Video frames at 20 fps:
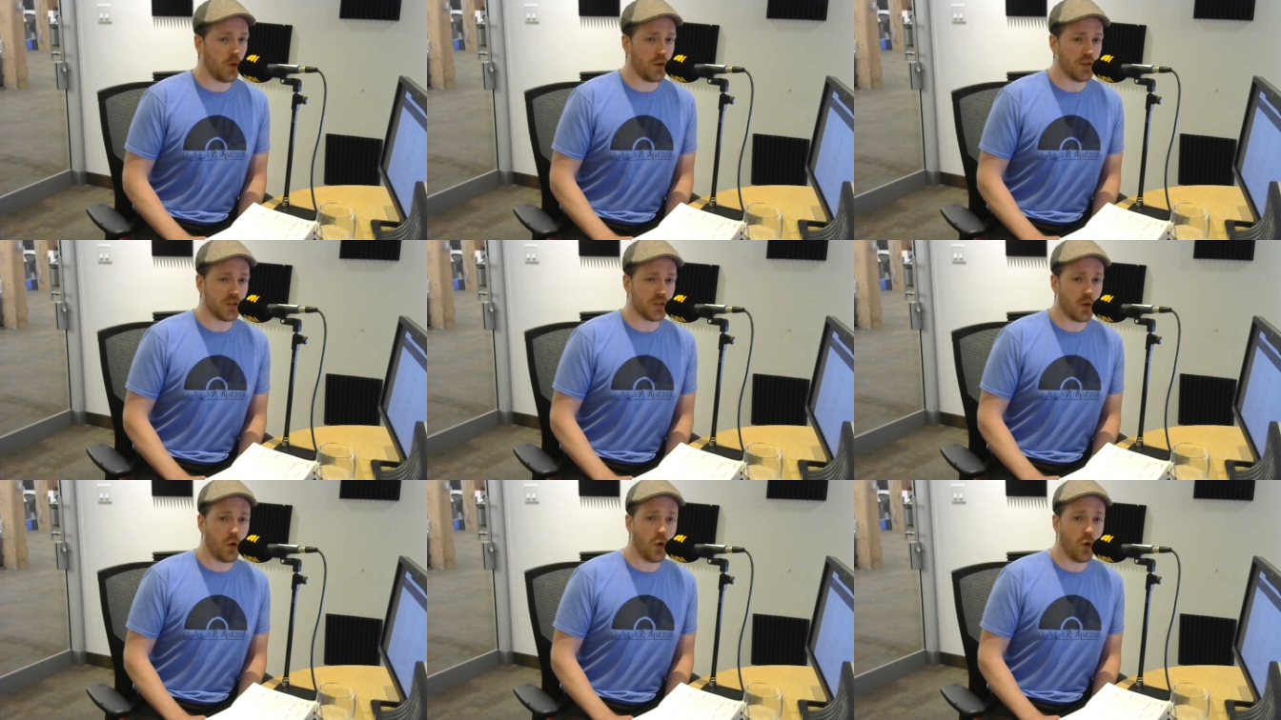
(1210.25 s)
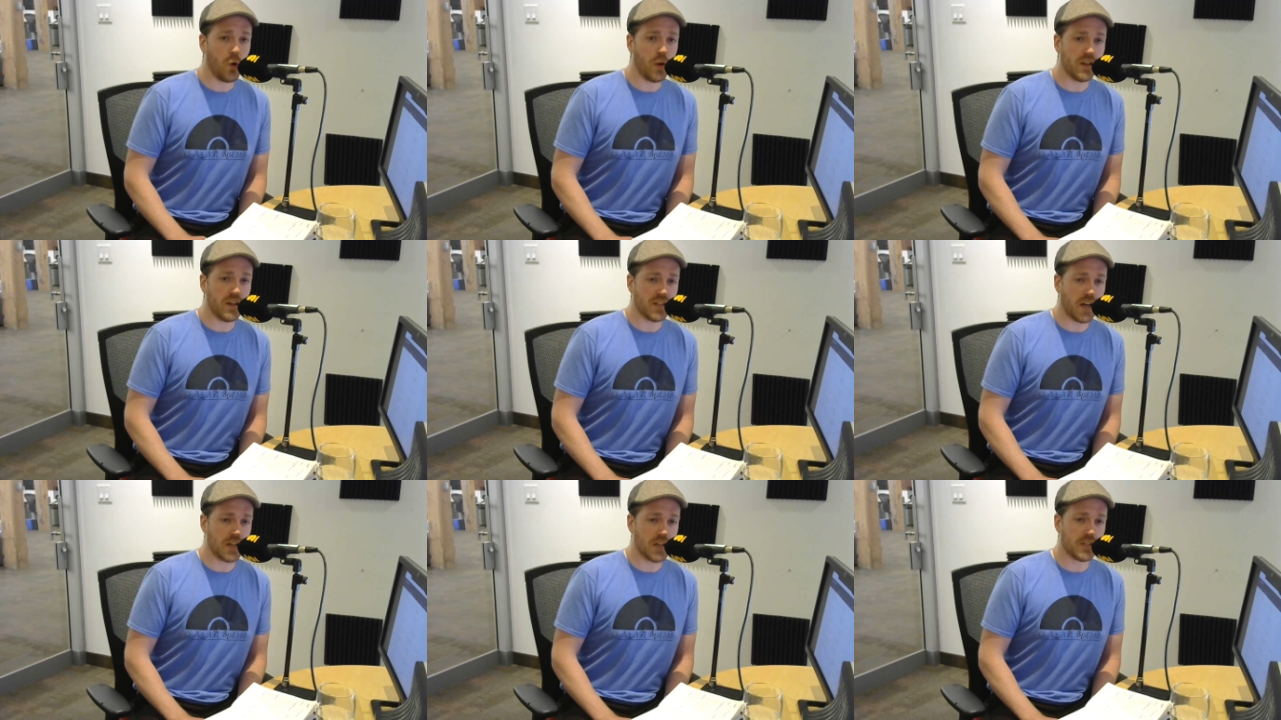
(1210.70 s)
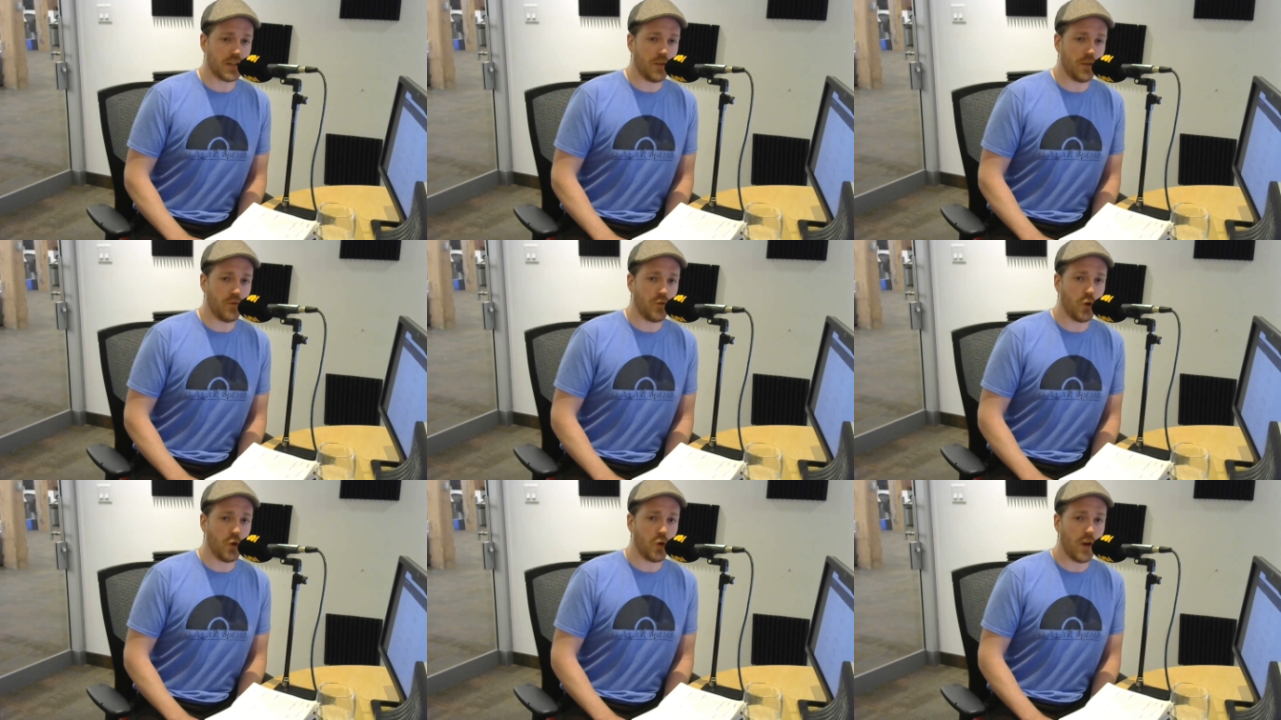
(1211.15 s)
He's always
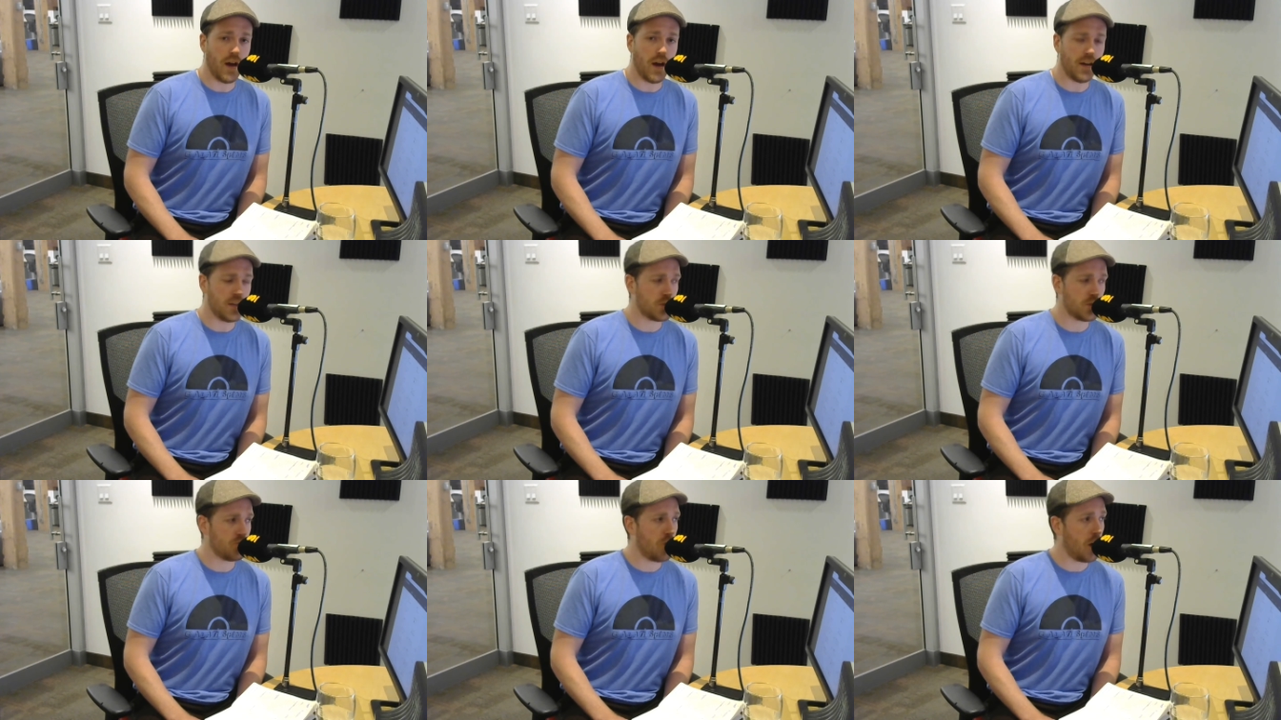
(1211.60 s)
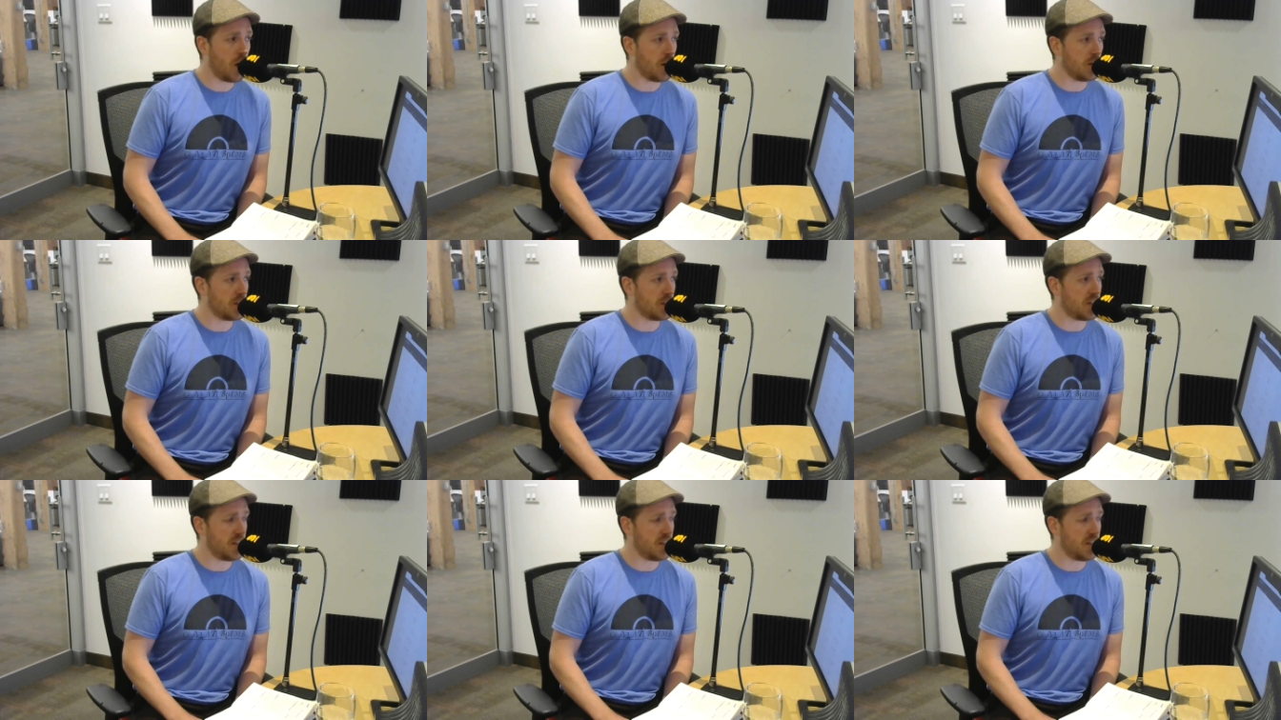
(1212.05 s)
asking for it, and his runs,